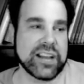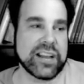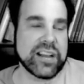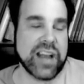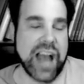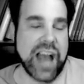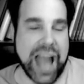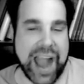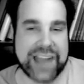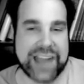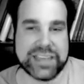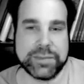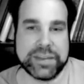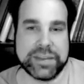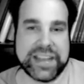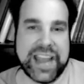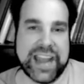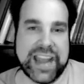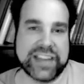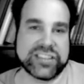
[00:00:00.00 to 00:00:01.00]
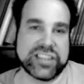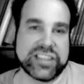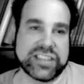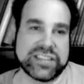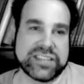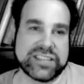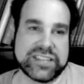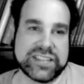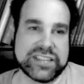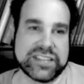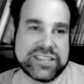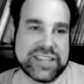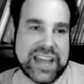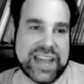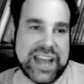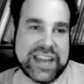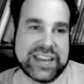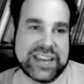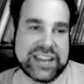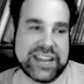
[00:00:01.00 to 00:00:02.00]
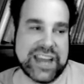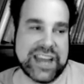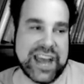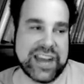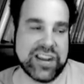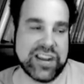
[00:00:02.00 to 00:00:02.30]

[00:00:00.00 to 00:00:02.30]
academic agent said that